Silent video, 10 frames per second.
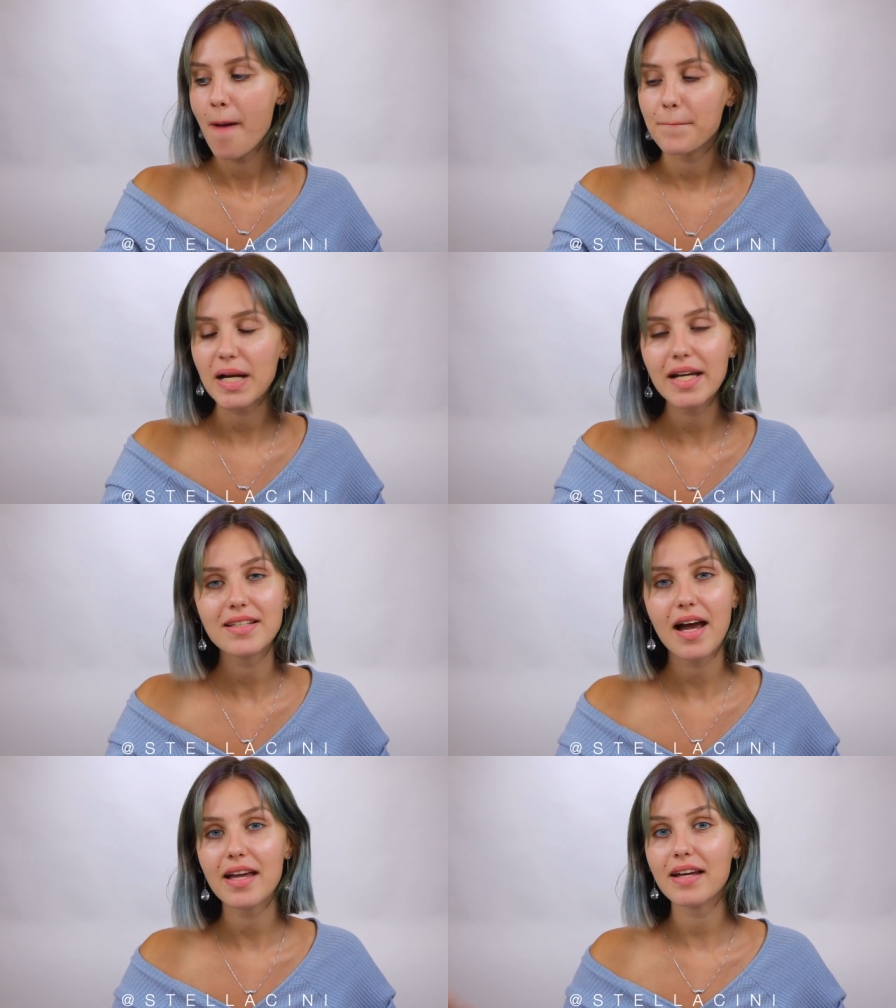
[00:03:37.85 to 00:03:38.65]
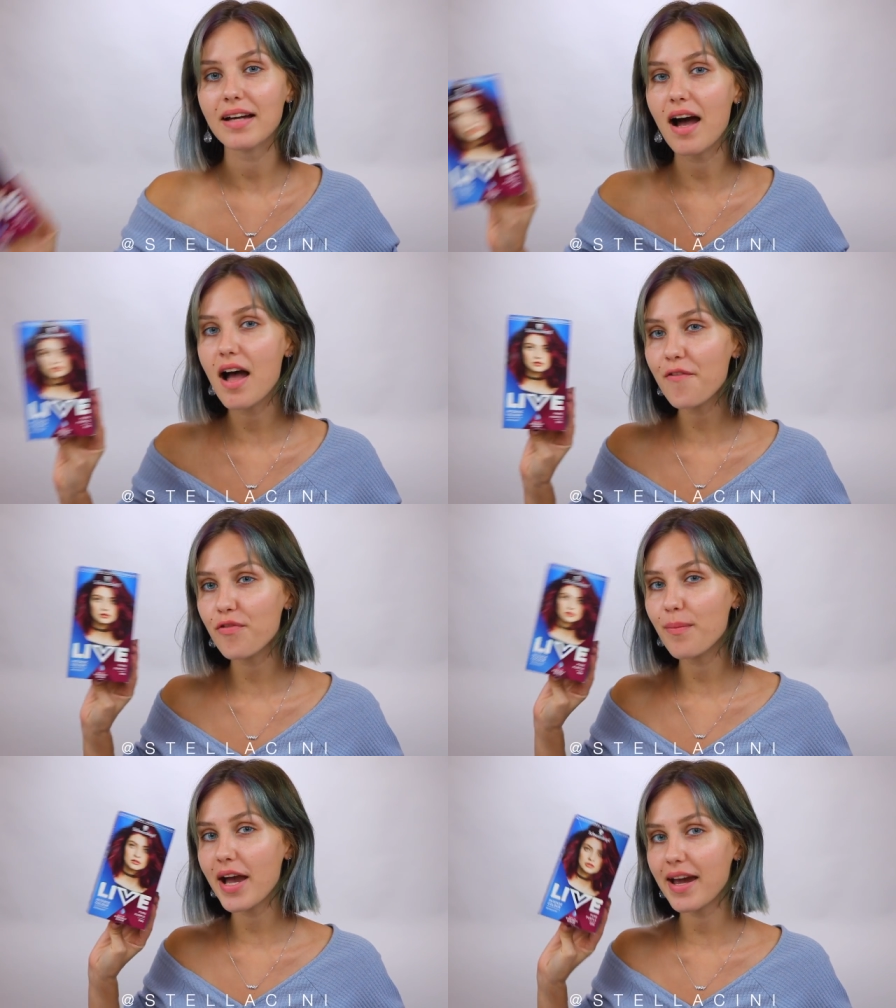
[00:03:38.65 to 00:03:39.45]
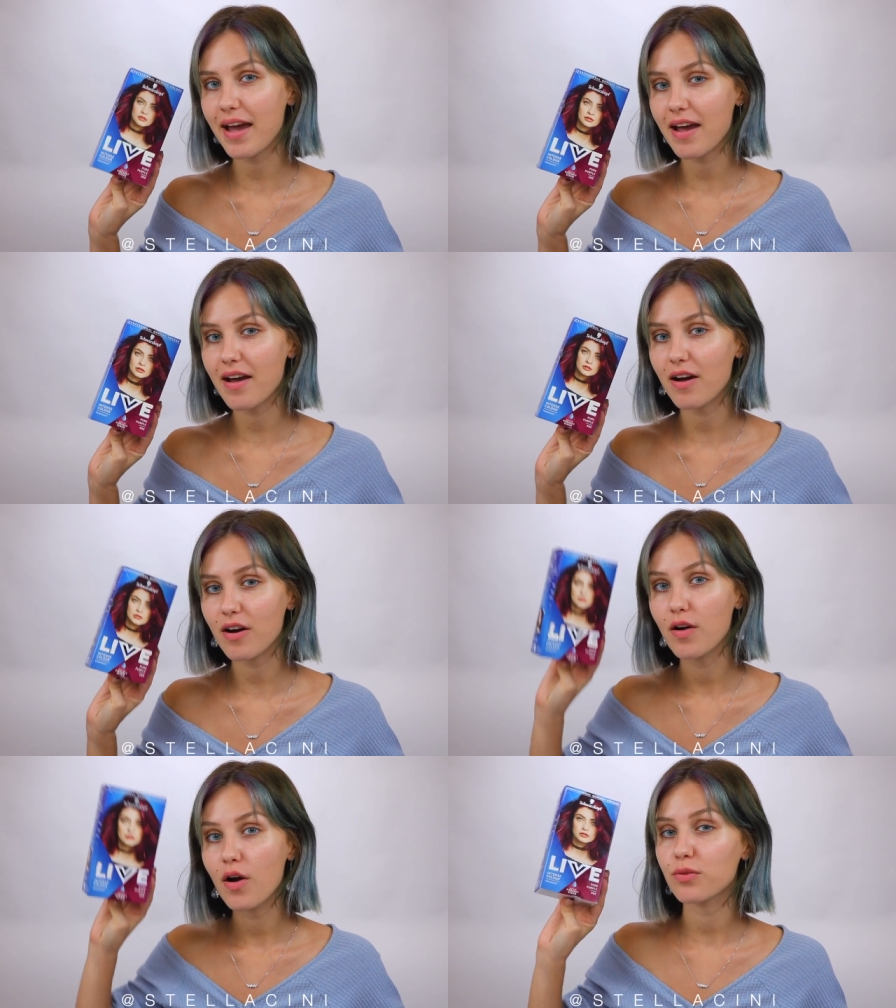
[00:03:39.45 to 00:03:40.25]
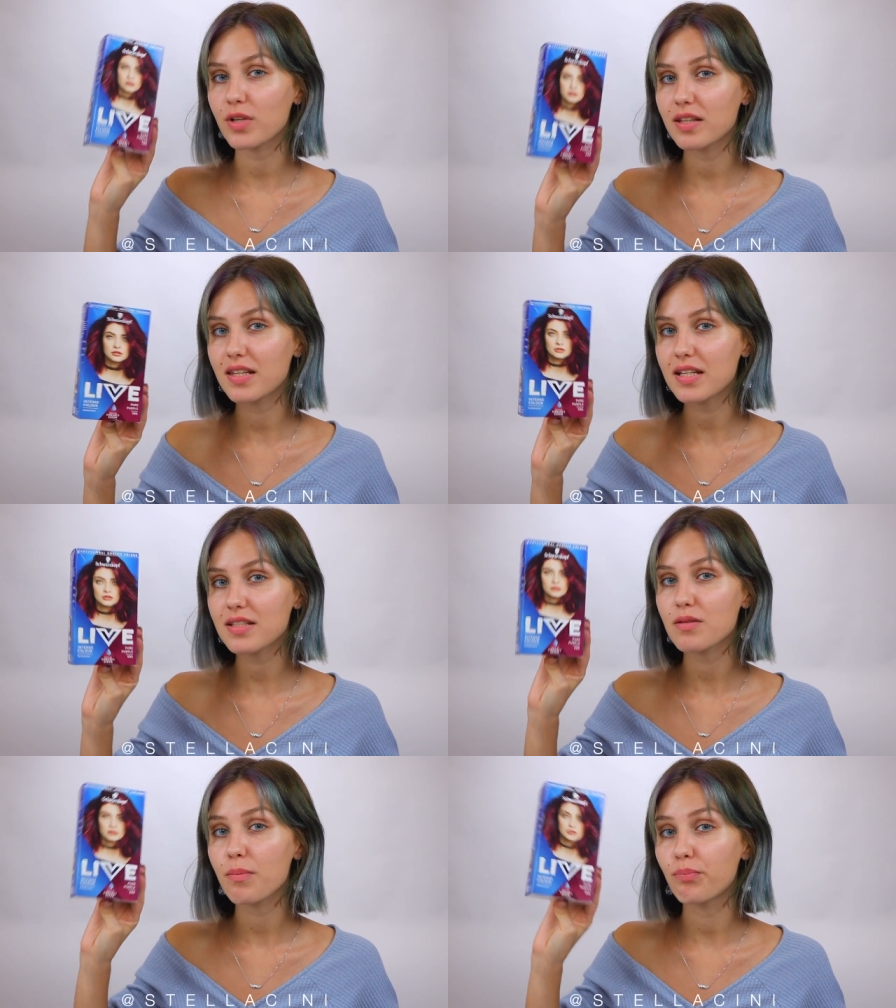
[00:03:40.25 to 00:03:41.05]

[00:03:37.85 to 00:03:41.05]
by dyeing half my hair with this